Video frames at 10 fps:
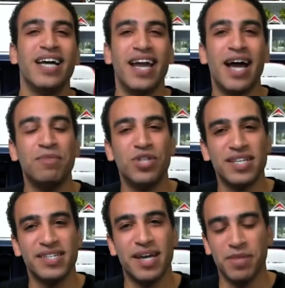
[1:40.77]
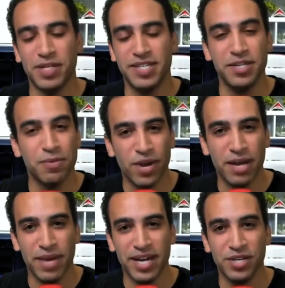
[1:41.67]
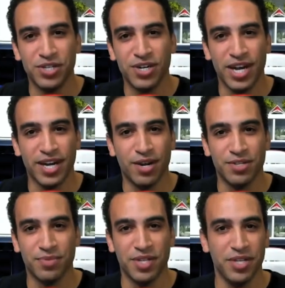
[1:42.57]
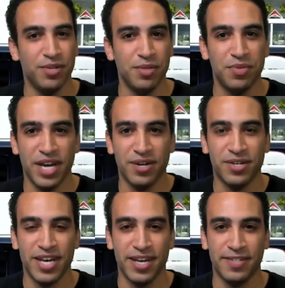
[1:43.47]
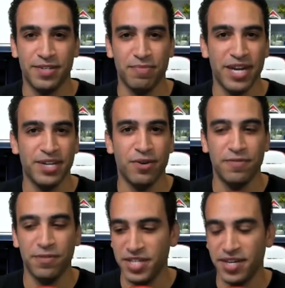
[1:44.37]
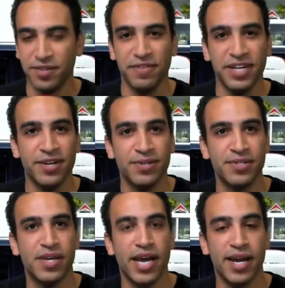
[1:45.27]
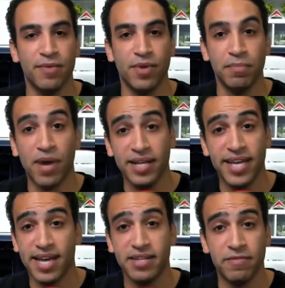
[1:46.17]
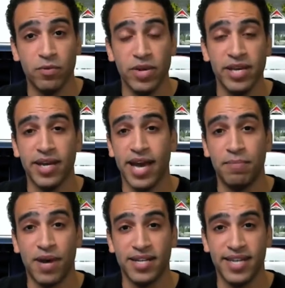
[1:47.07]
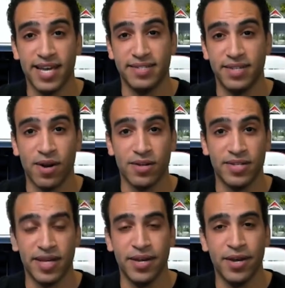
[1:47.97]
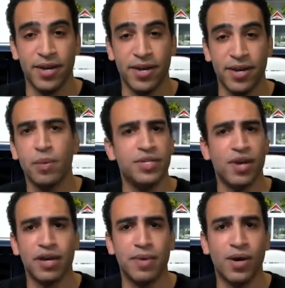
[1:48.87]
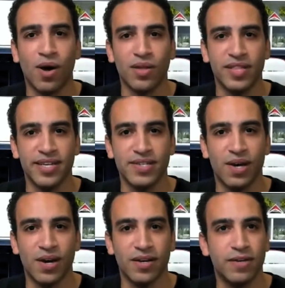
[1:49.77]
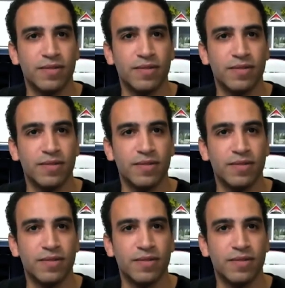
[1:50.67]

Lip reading: And I'm Justin. I'm the Senior Brand Manager, and I also run the YouTube channel, as you might know if you've seen other videos. And I run a podcast every week at podcast.ark.io, where we talk about all things ARK.